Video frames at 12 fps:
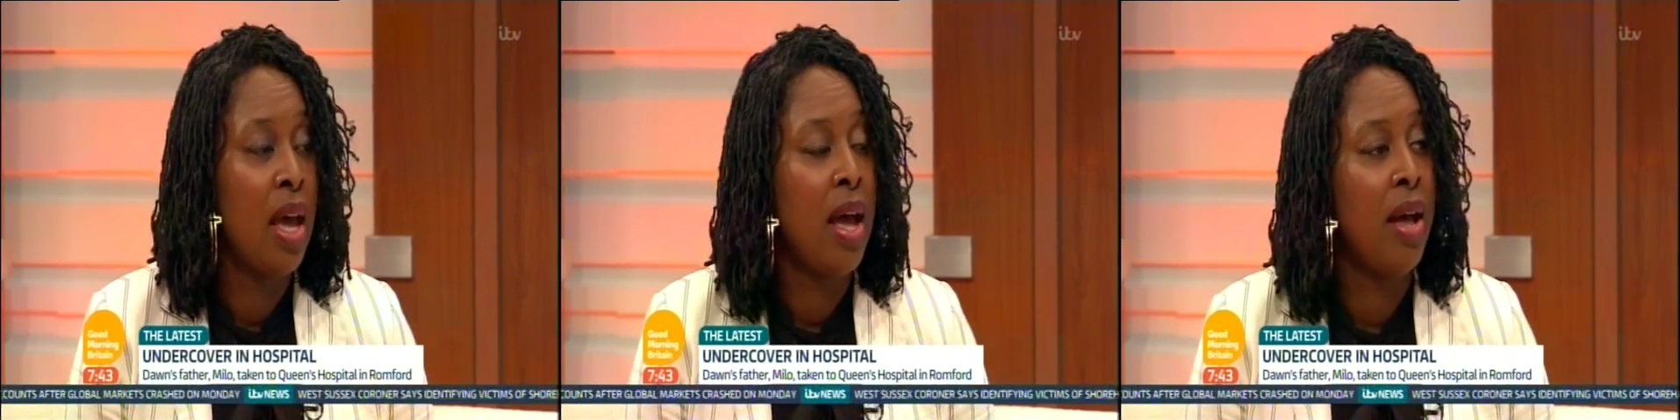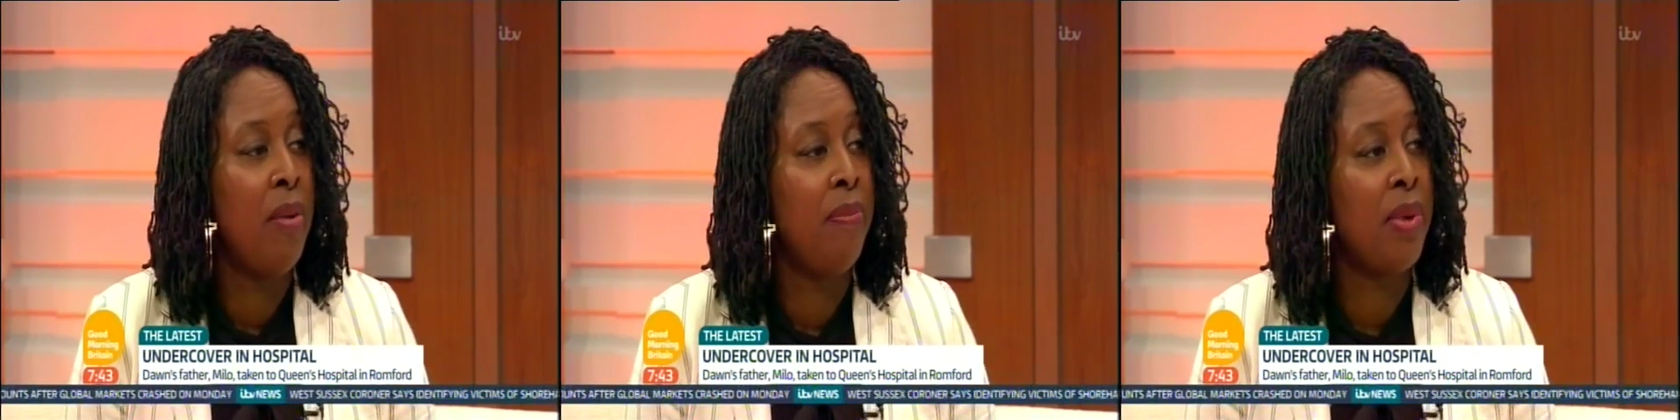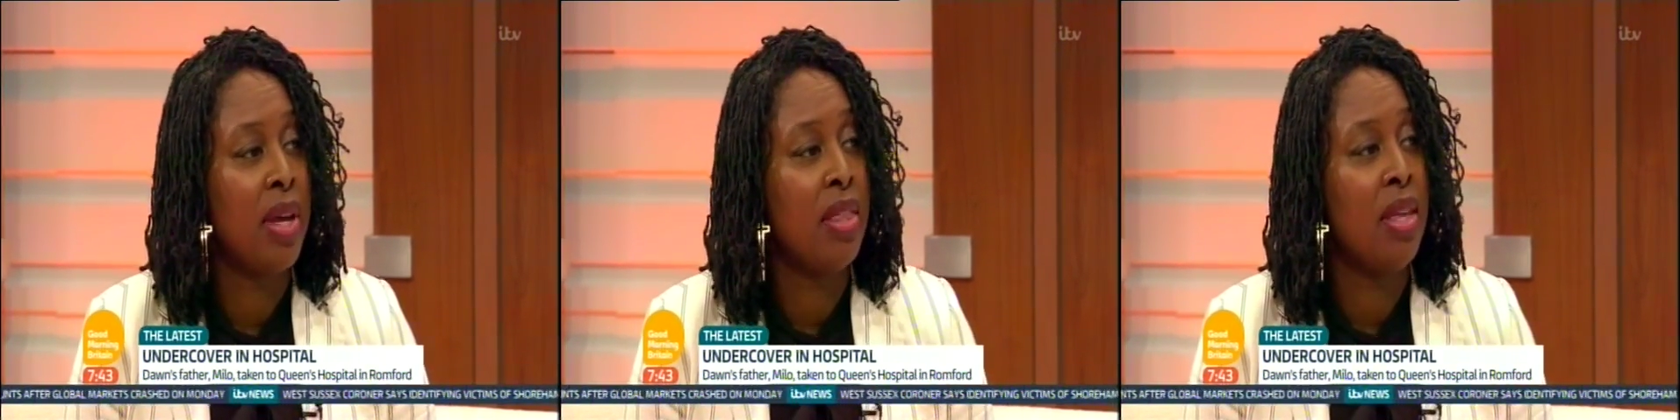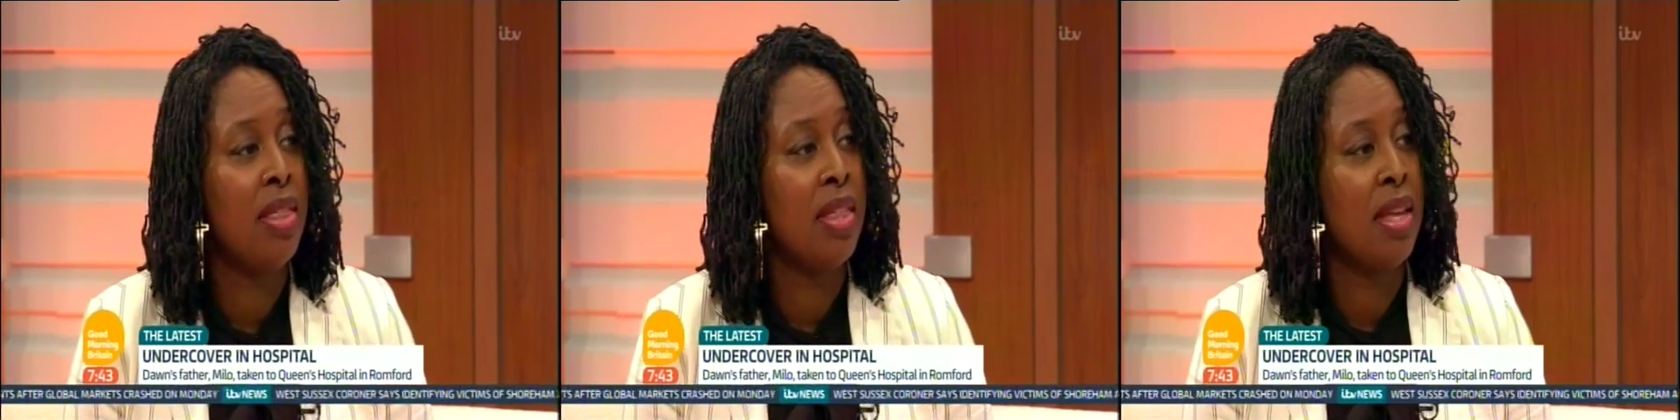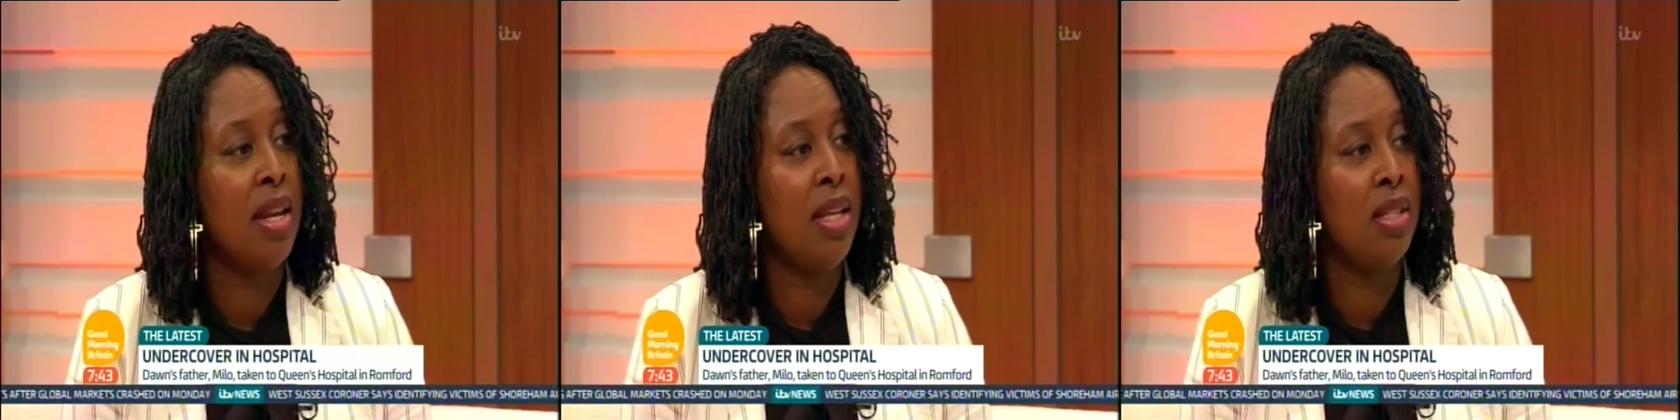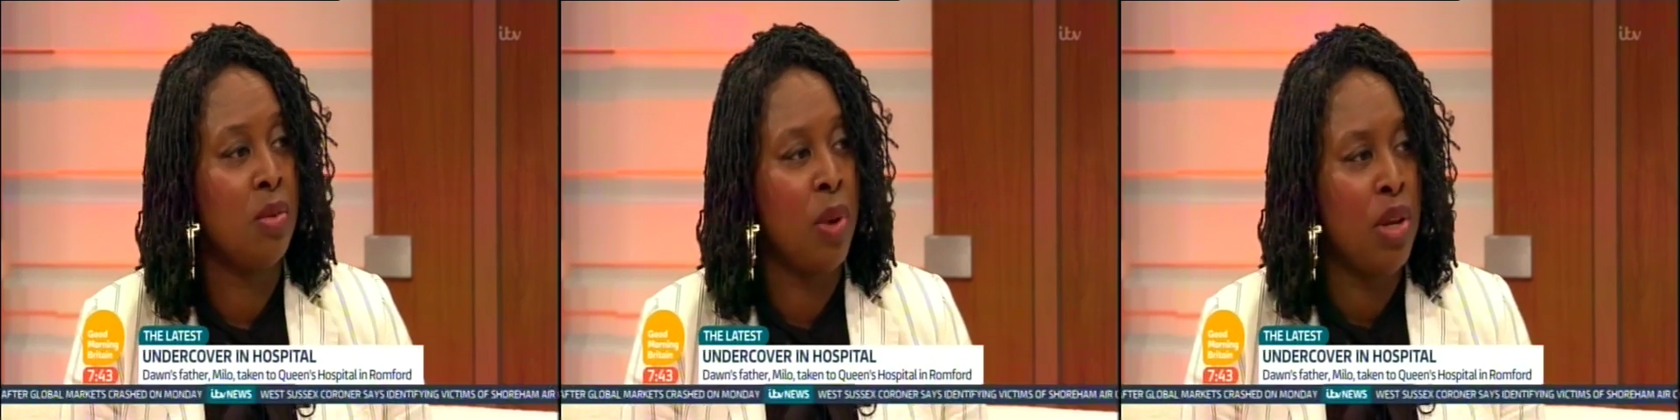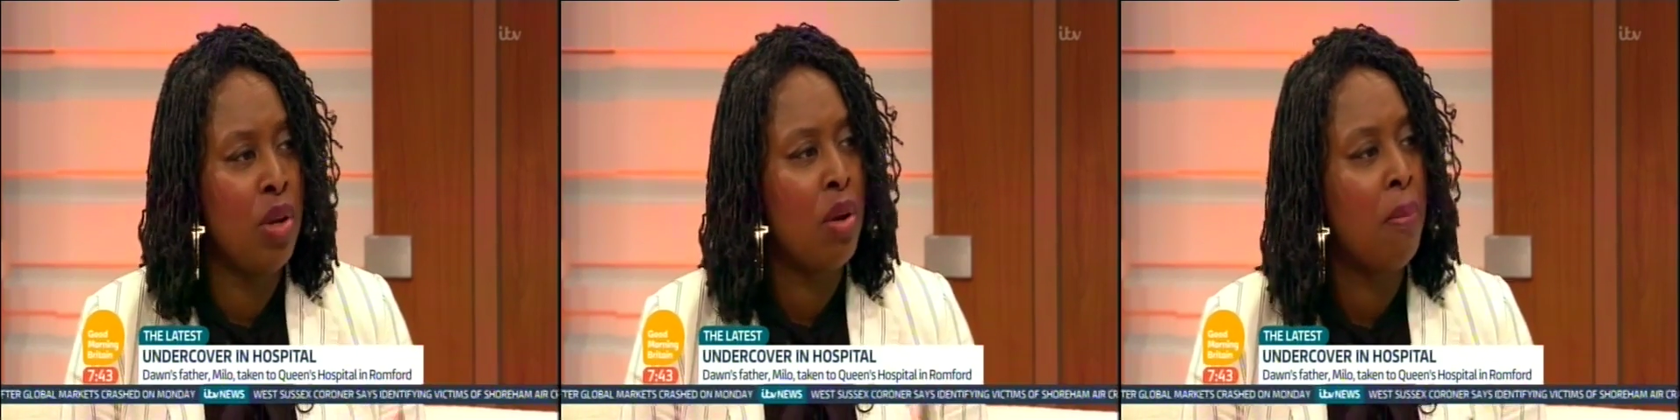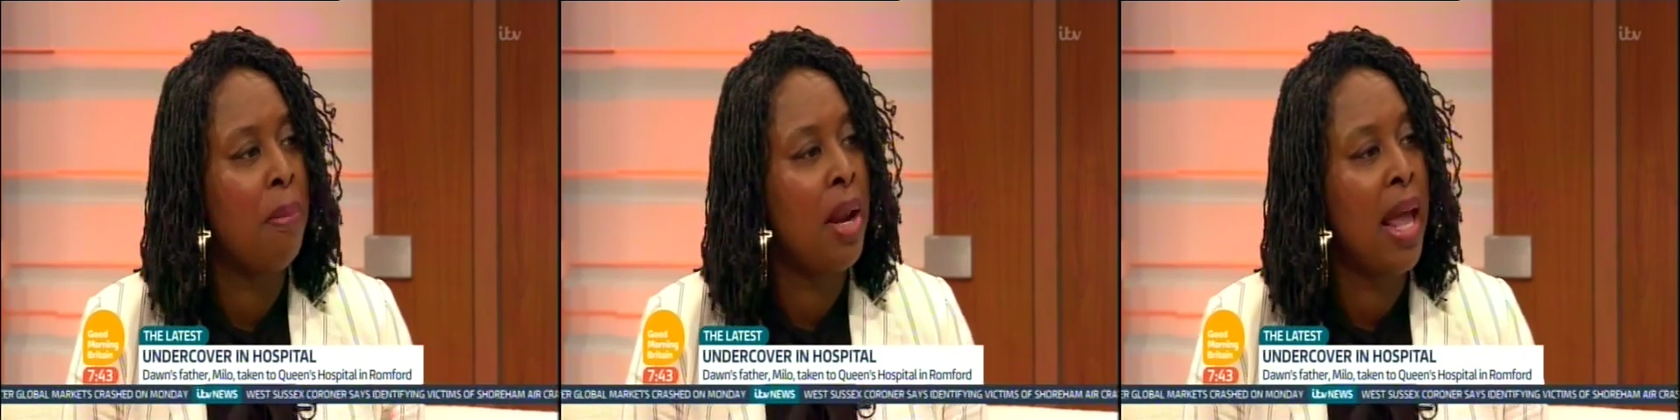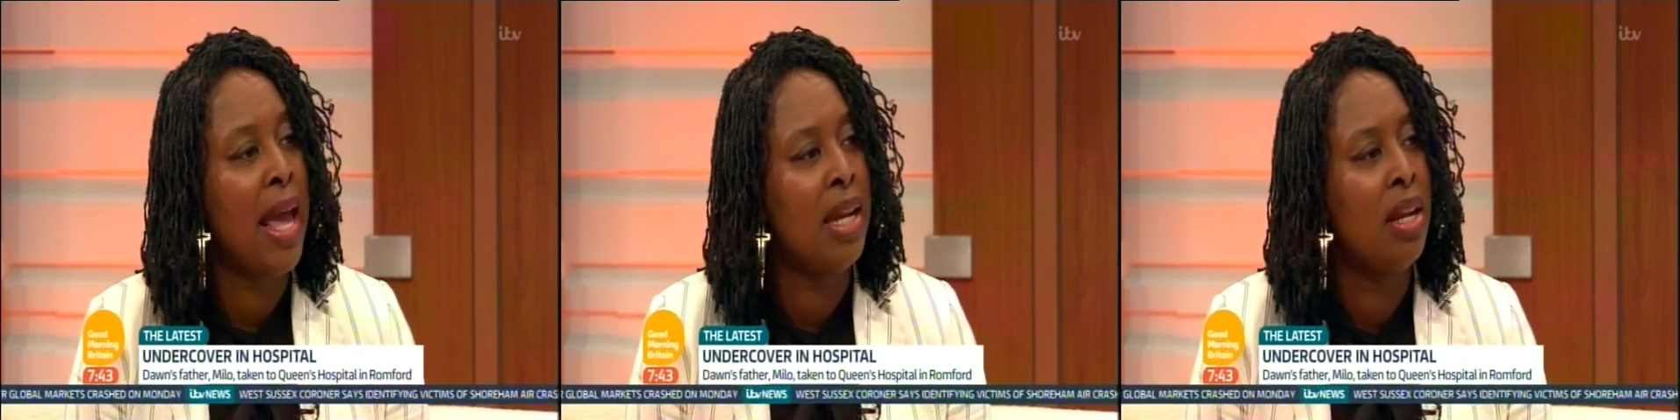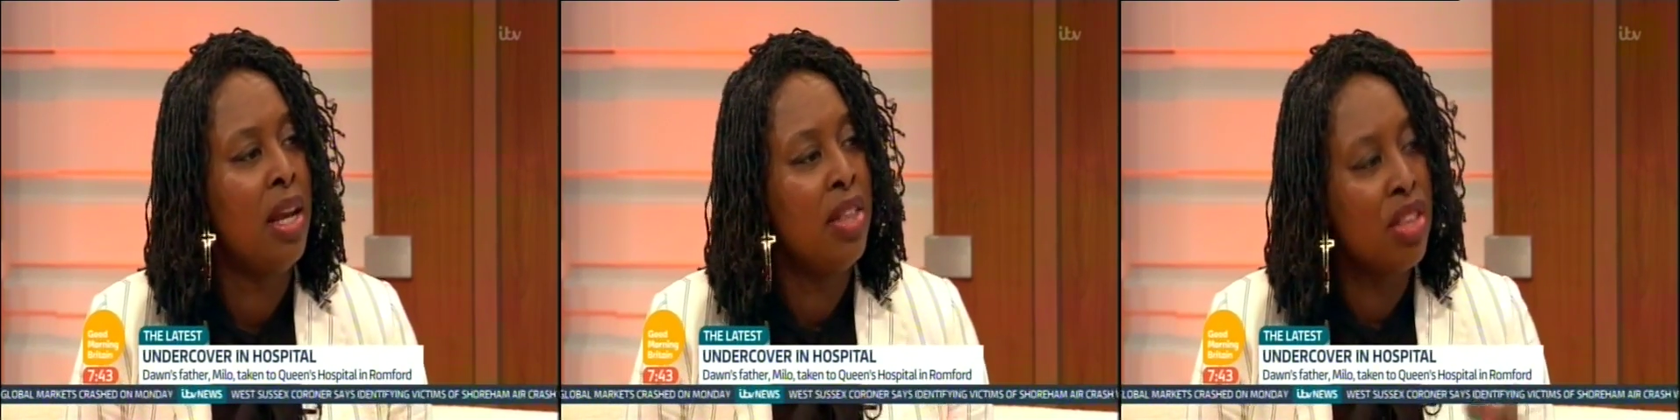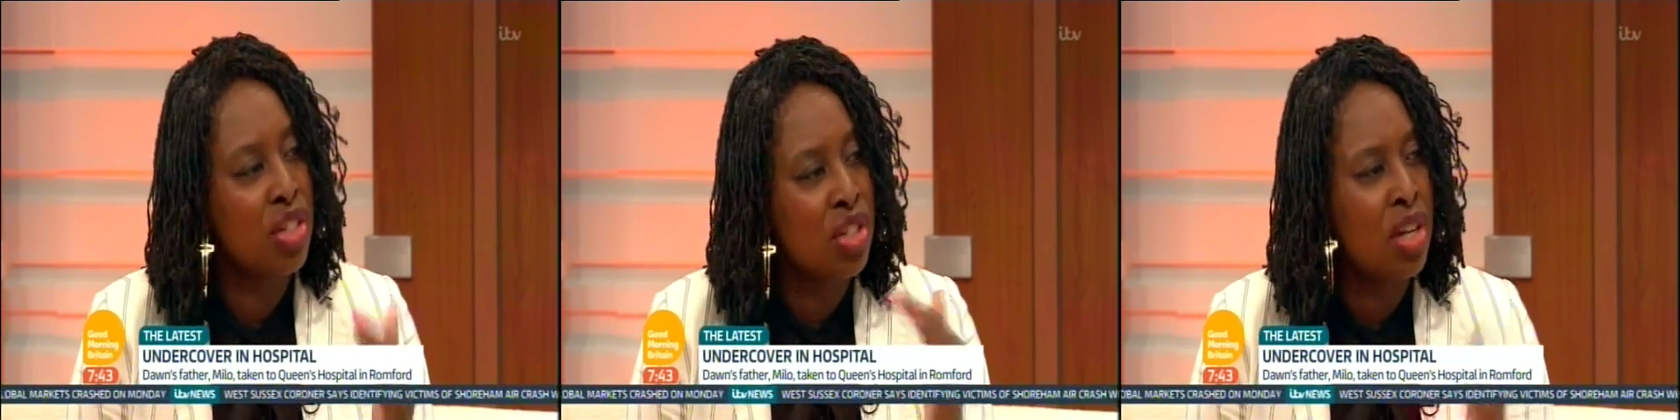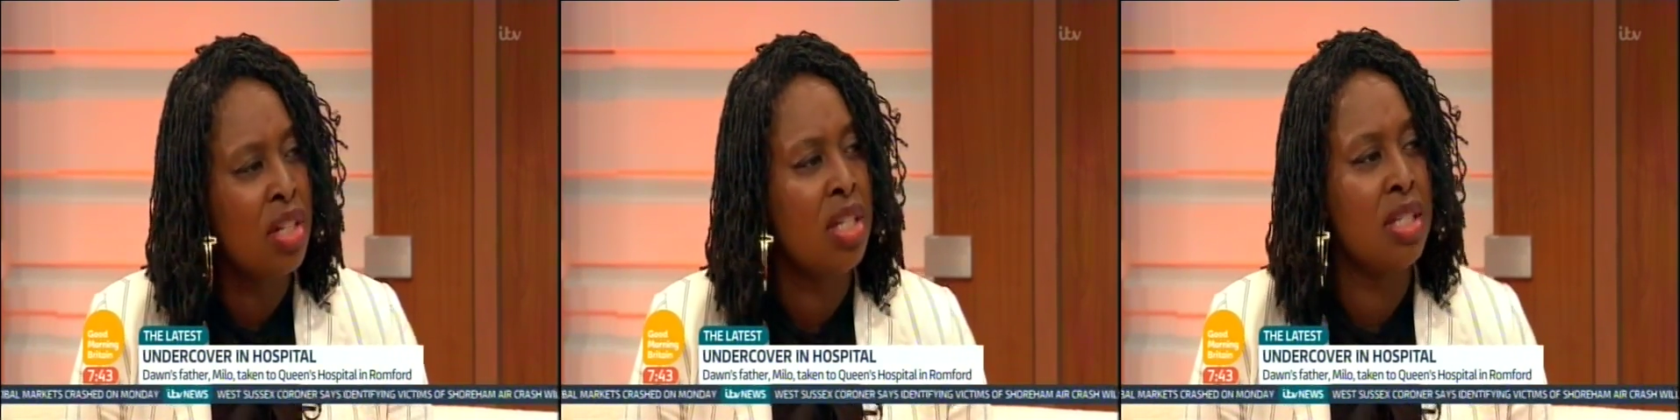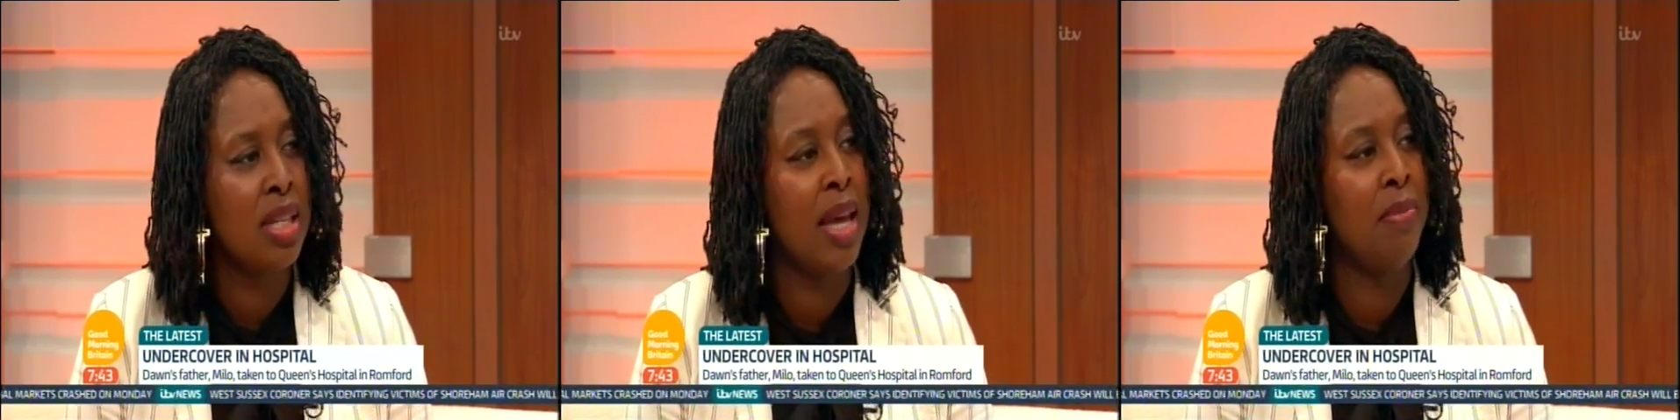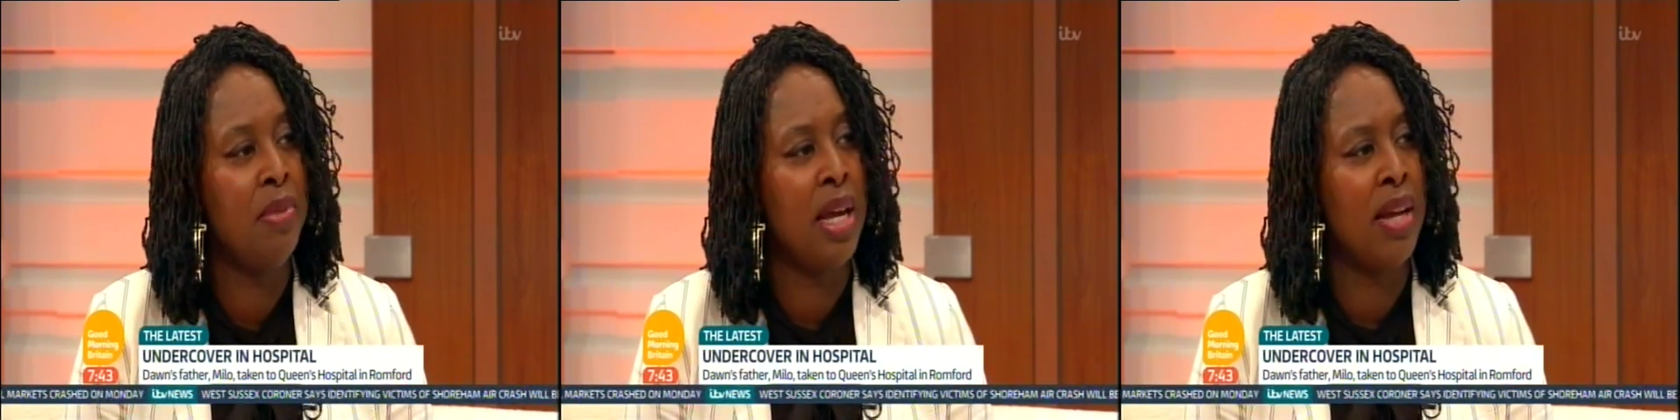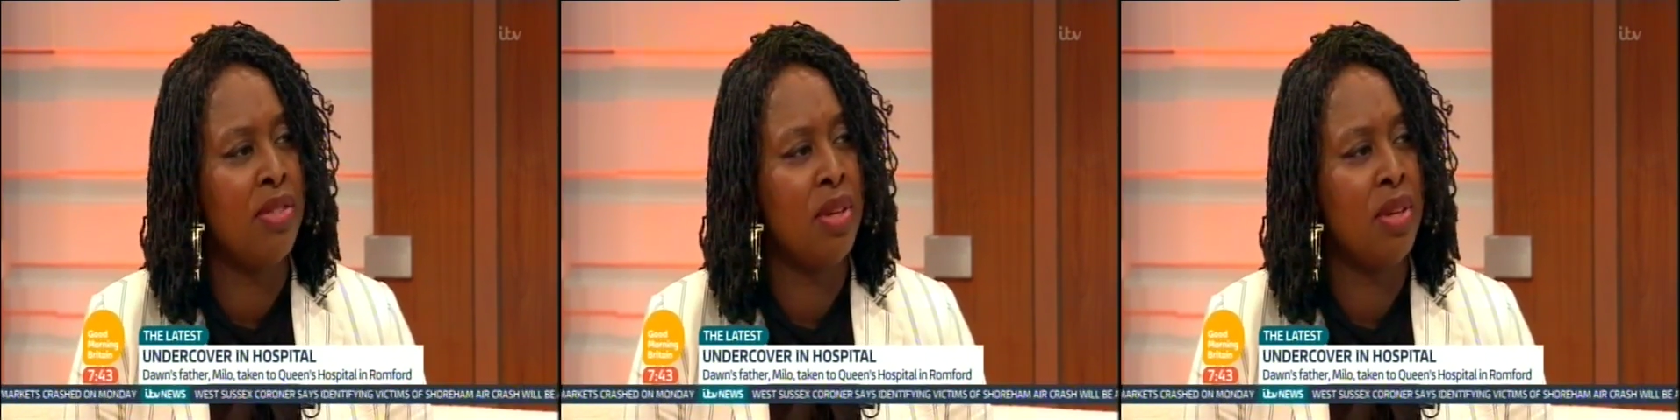I think that there needs to, when you complain, the shutters came down.